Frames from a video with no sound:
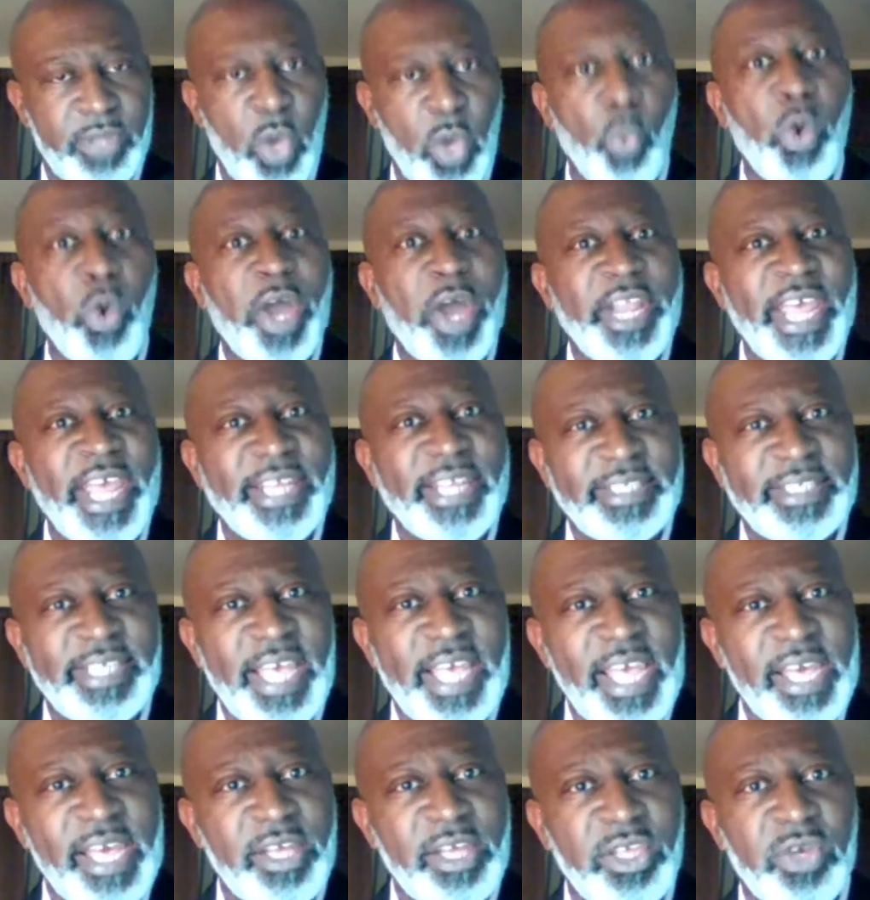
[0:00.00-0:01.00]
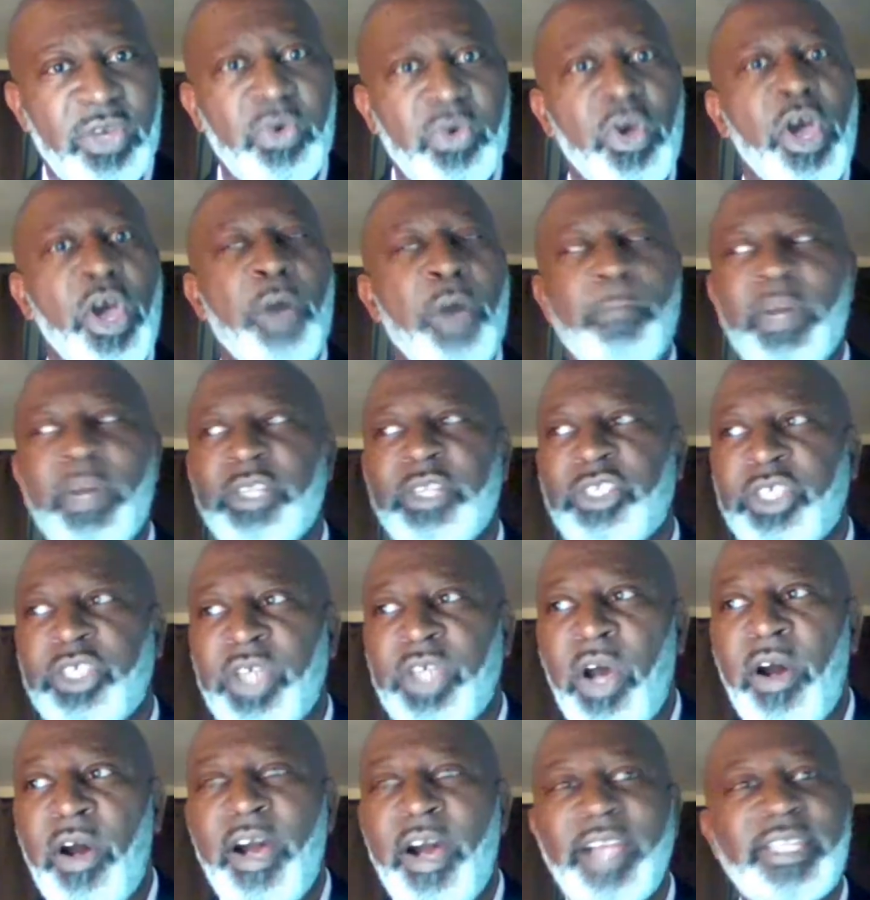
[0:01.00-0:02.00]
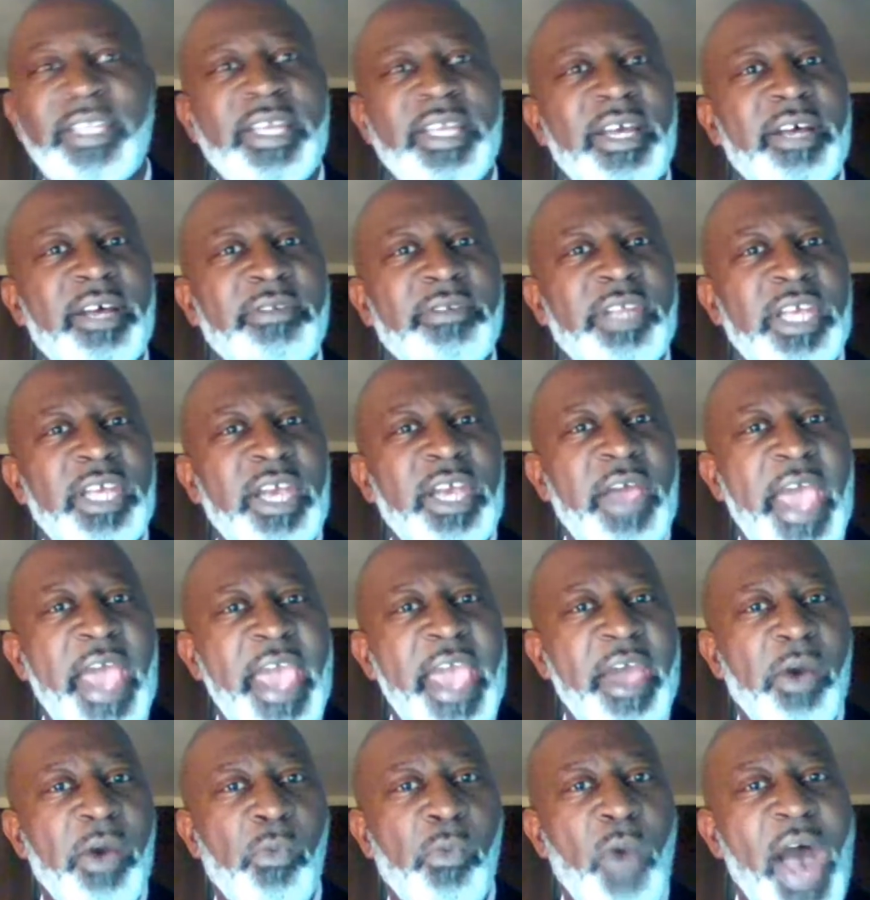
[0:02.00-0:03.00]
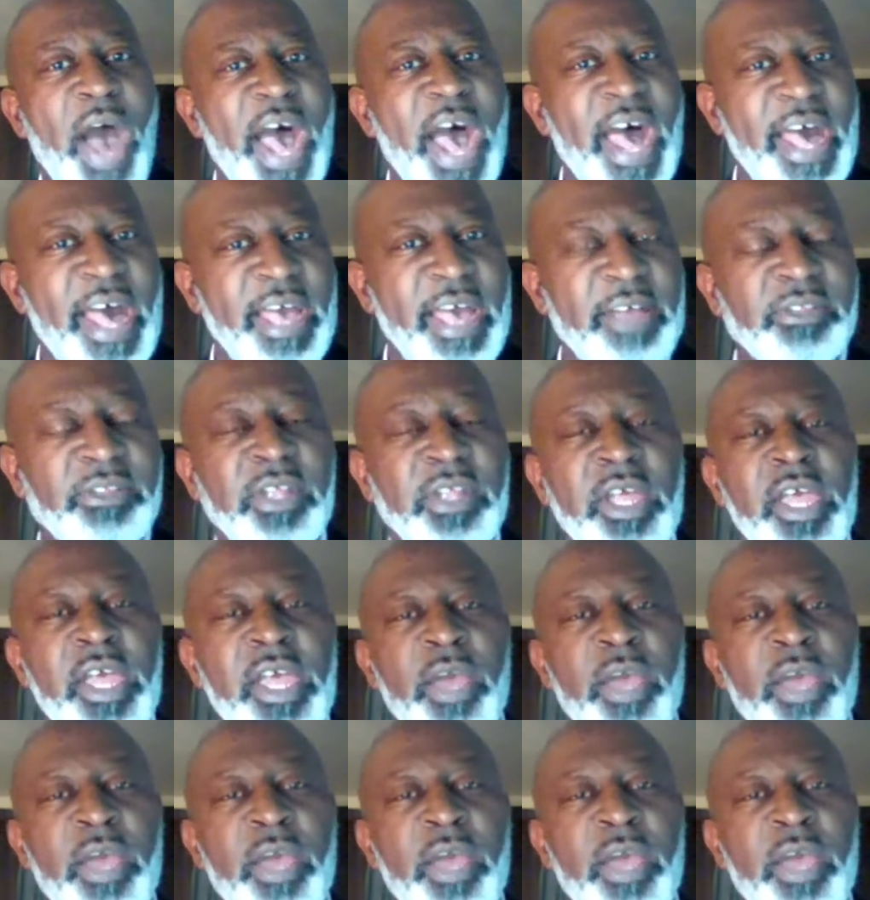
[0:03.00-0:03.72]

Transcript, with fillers: What that tell you? Majority of them have wives.